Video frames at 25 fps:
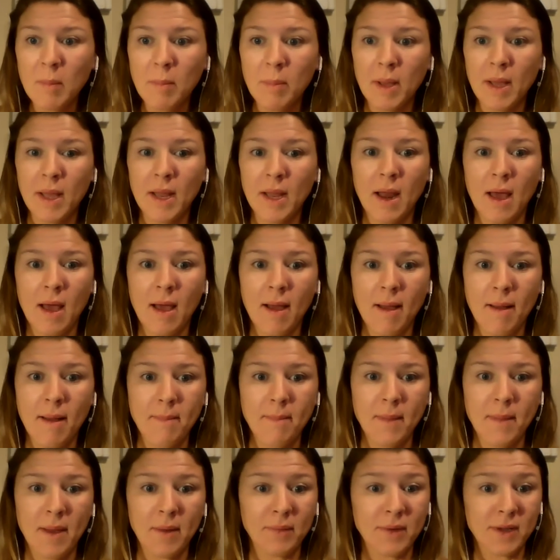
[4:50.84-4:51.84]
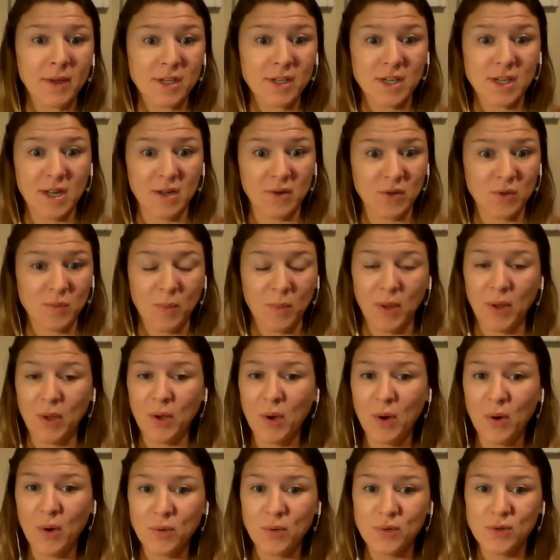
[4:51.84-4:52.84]
But I reached out to my
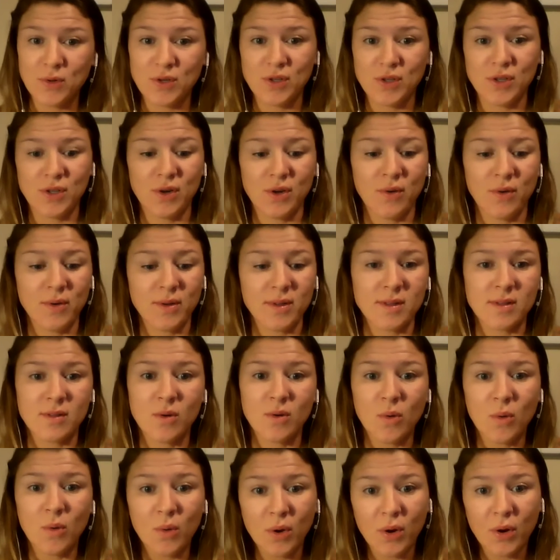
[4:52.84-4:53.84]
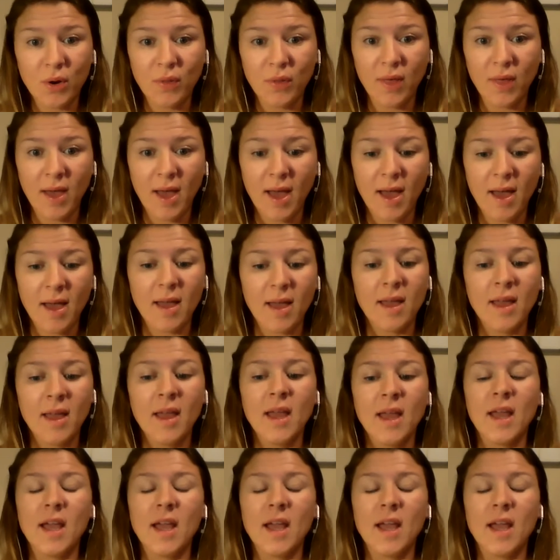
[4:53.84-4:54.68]
coach, you know, and told her that,